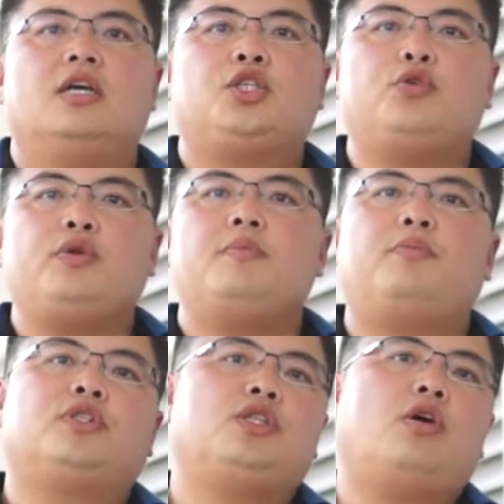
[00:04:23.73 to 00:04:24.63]
Two
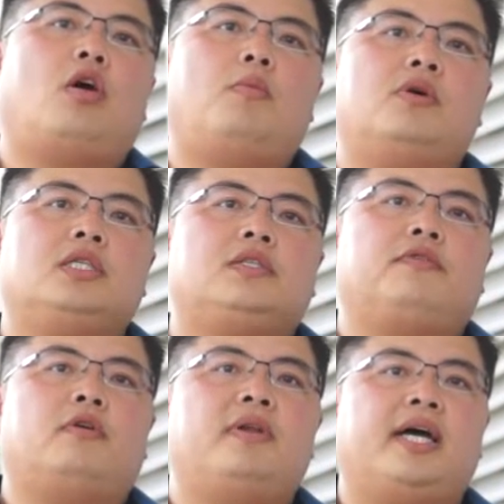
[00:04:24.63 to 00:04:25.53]
important hormones
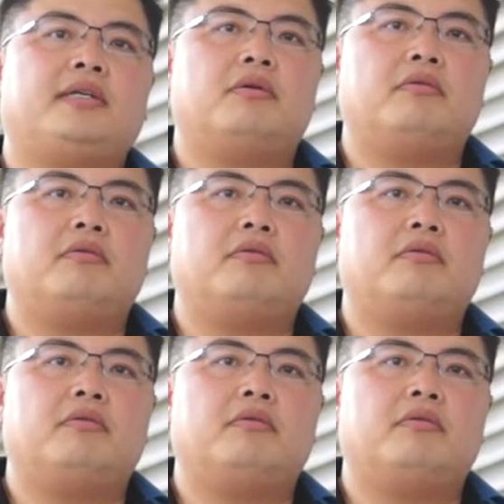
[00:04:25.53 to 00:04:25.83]
for blood